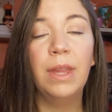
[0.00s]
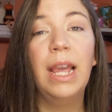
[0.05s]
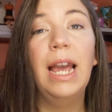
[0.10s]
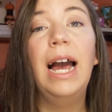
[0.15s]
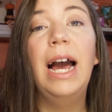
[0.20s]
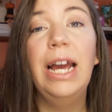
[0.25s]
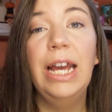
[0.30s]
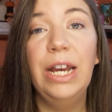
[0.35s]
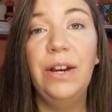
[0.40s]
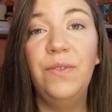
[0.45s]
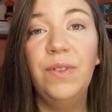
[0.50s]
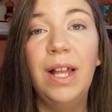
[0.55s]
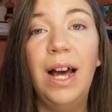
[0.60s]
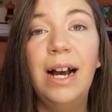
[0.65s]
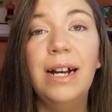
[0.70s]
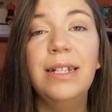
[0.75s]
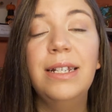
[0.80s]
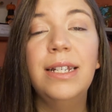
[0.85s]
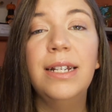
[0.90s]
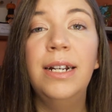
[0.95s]
I have
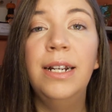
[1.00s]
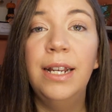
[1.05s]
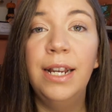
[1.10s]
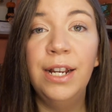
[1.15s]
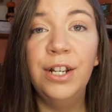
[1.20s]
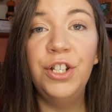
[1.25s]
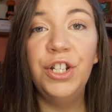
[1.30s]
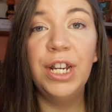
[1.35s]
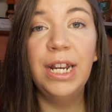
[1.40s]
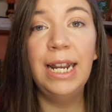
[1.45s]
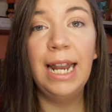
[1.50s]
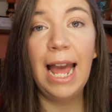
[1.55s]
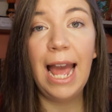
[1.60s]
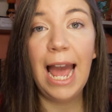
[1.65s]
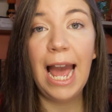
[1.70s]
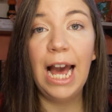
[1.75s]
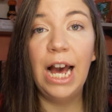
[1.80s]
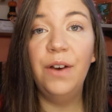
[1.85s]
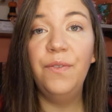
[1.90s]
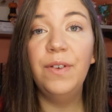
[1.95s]
lost an inch and a
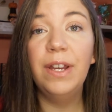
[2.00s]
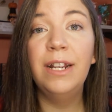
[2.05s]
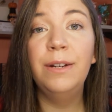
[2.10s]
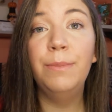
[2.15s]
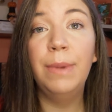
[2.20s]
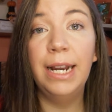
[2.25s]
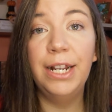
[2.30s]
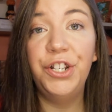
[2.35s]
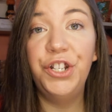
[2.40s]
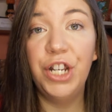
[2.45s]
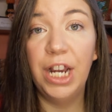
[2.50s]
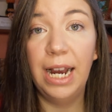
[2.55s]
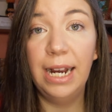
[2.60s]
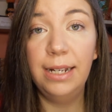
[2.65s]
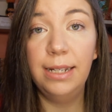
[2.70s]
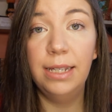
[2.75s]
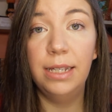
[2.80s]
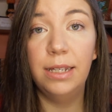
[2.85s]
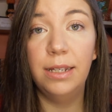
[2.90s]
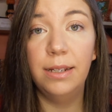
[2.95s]
half in my
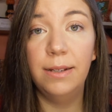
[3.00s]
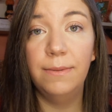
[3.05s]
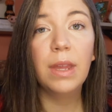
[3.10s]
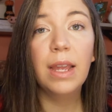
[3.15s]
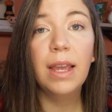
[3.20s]
chest.